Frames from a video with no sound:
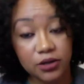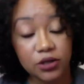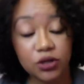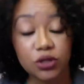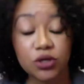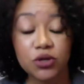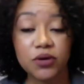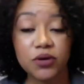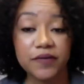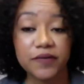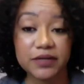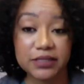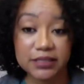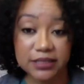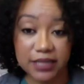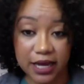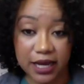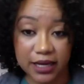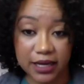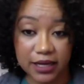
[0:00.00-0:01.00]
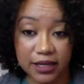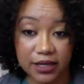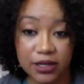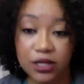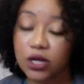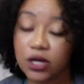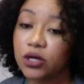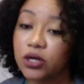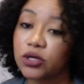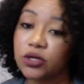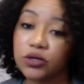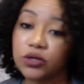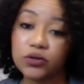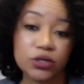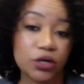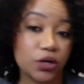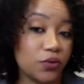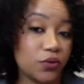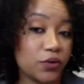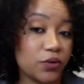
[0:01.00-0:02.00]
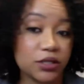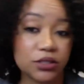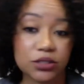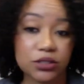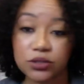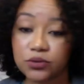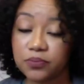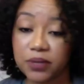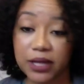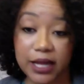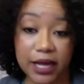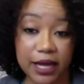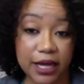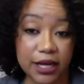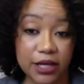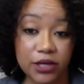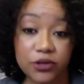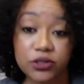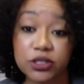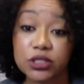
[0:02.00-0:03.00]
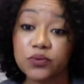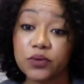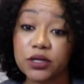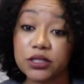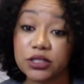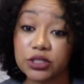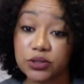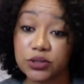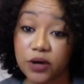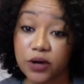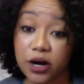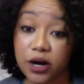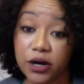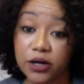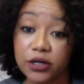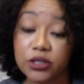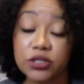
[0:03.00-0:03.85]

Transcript: you have decided you don't want to play, you just want to do art.